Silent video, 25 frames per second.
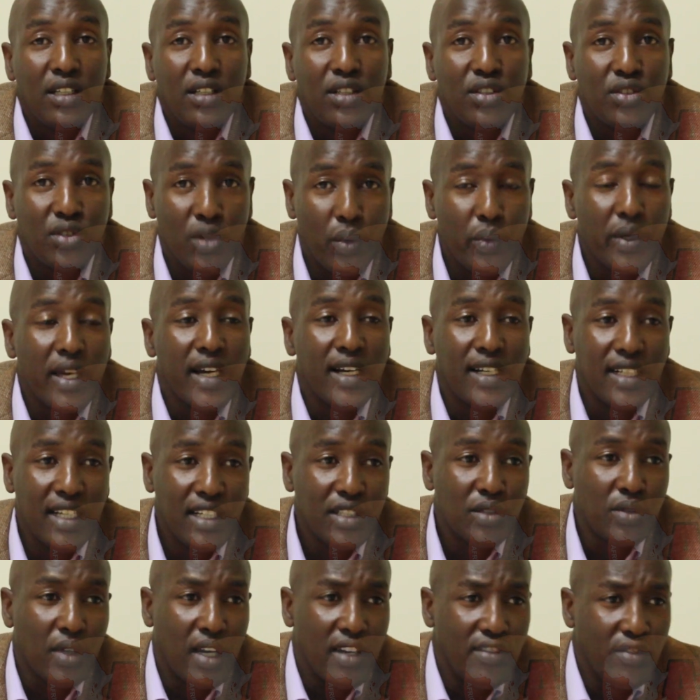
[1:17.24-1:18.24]
So we are
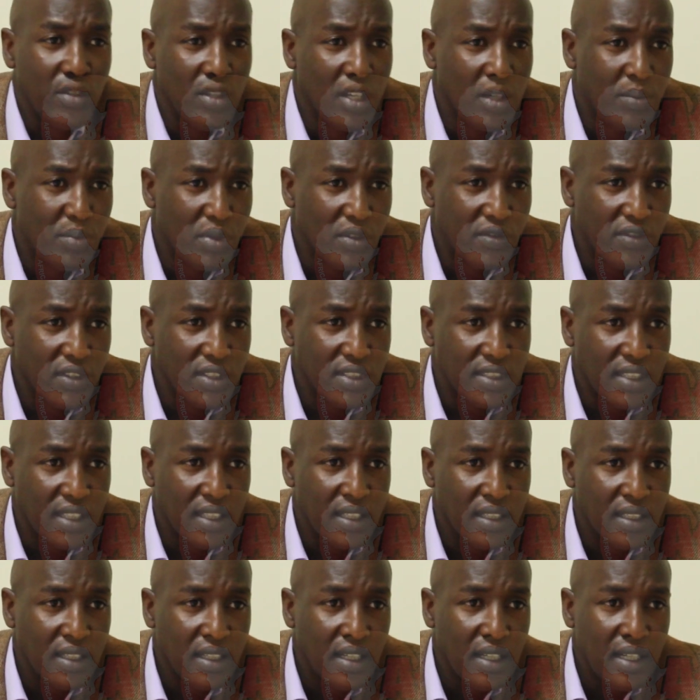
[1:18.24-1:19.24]
glad to have you here, Professor.
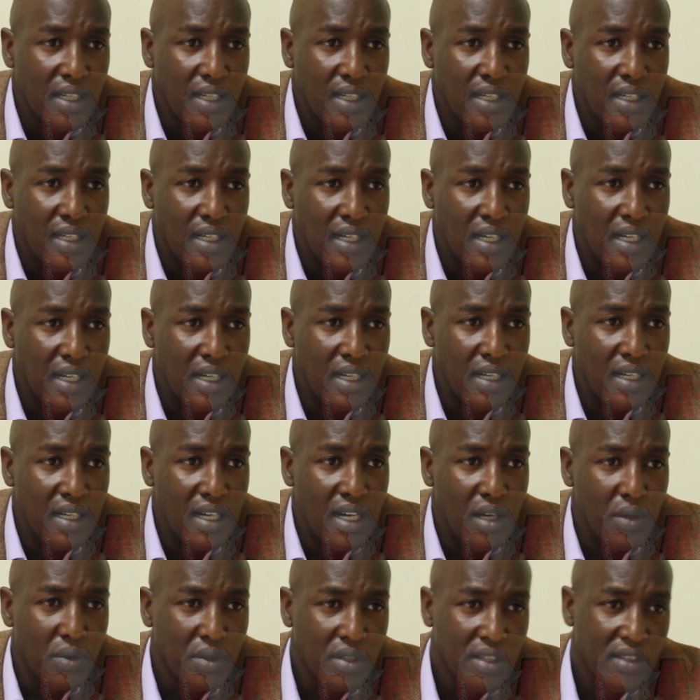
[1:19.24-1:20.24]

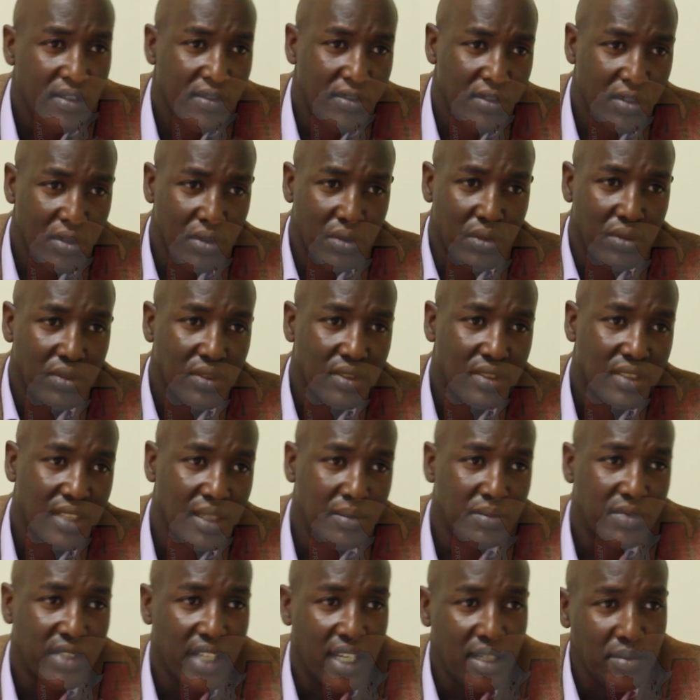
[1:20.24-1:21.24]
I'll give you
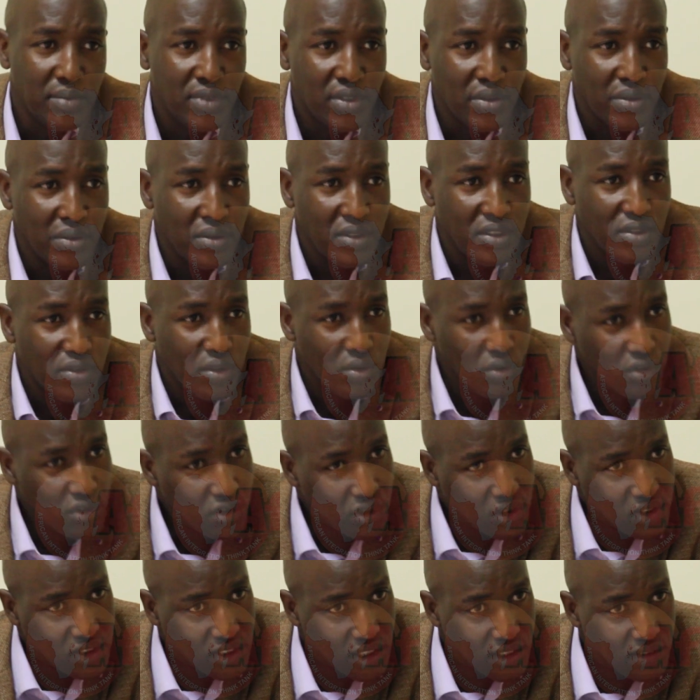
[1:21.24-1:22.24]
some time to introduce
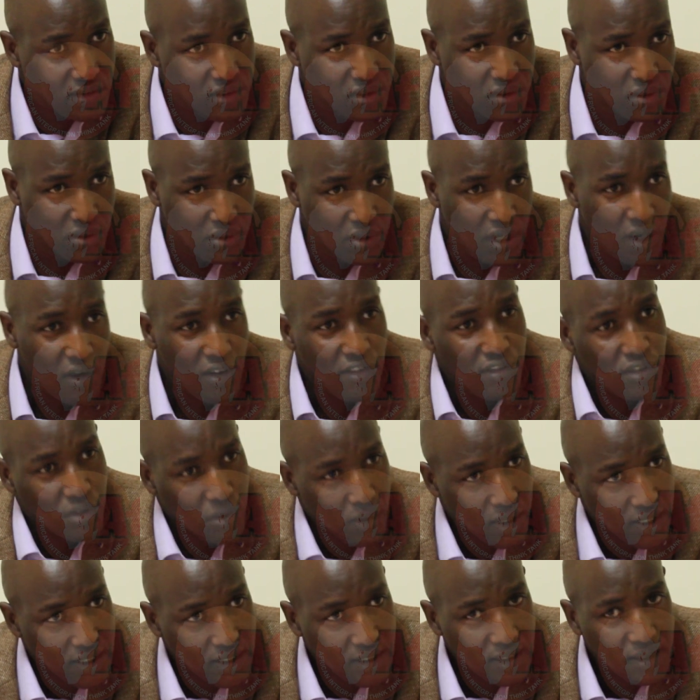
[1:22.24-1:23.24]
yourself to our
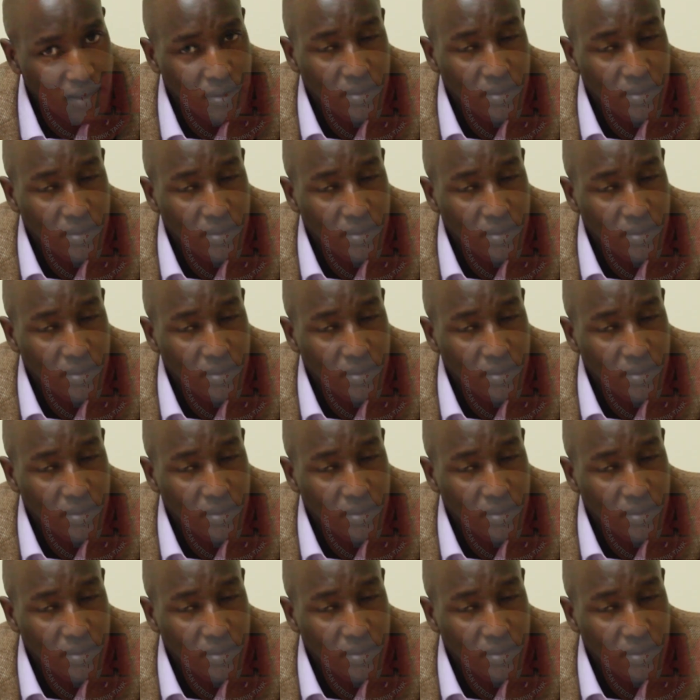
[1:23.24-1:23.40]
viewers.